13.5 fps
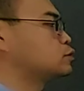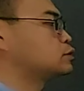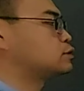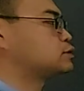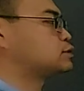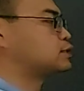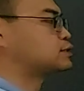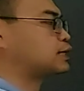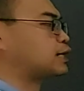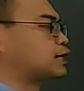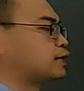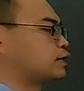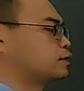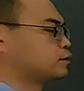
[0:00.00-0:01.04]

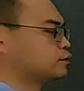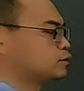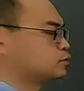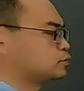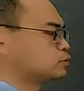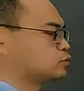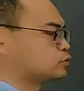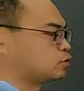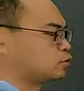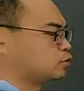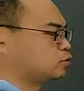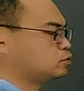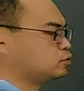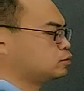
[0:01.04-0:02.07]
6i.
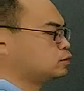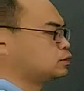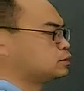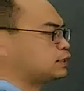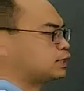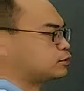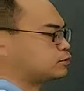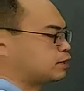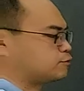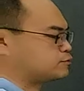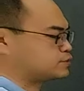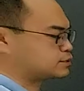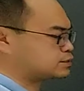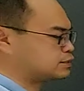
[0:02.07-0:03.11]
So then you have
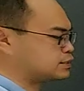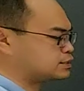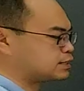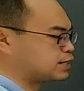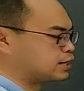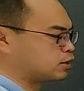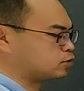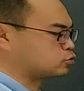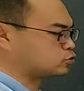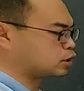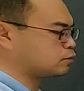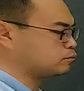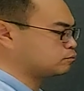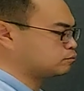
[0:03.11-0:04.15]
6i on
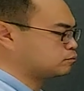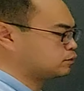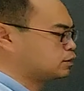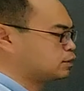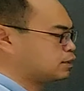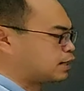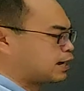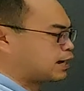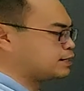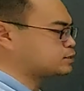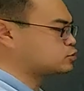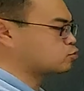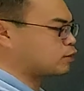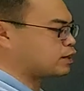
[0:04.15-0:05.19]
top.
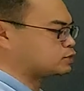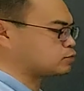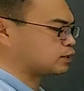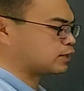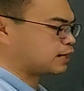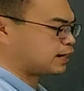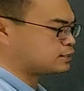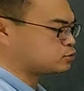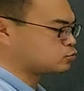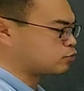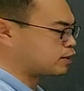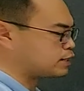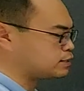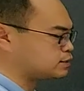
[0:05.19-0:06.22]
i square is what? i
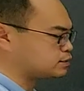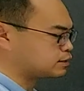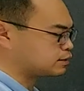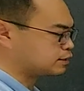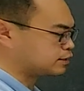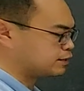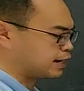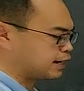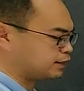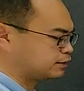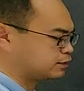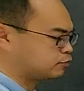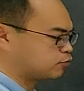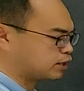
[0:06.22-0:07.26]
square is
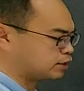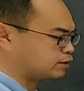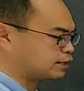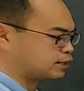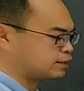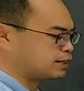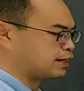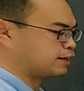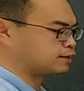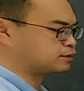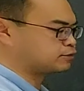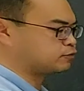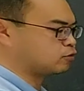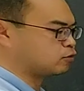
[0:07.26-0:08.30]
negative 1, right?
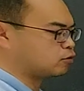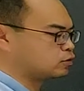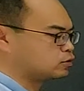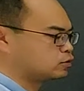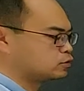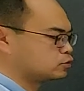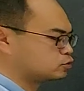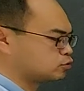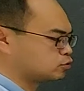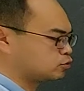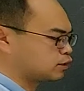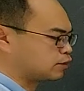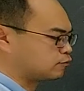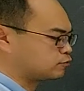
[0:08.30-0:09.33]
Negative 4. So
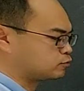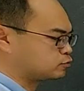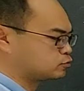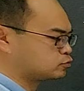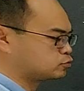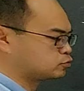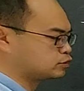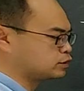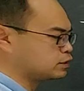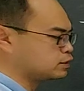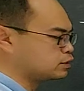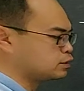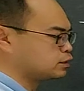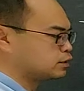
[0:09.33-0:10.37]
you have
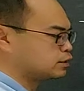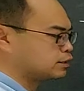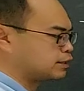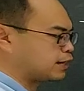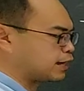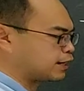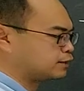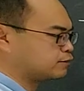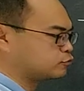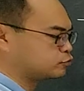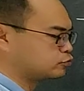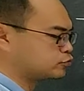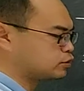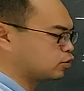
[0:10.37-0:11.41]
3, negative
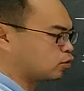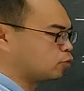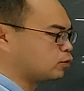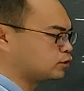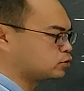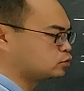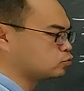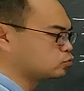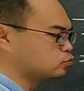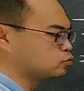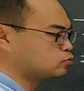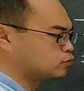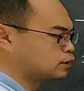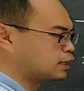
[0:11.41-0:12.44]
3 over
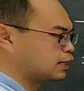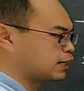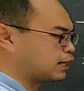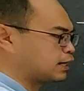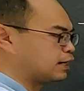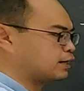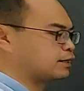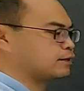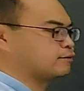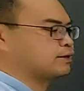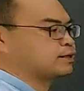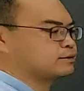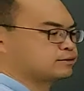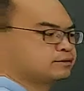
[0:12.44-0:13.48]
2 i, right?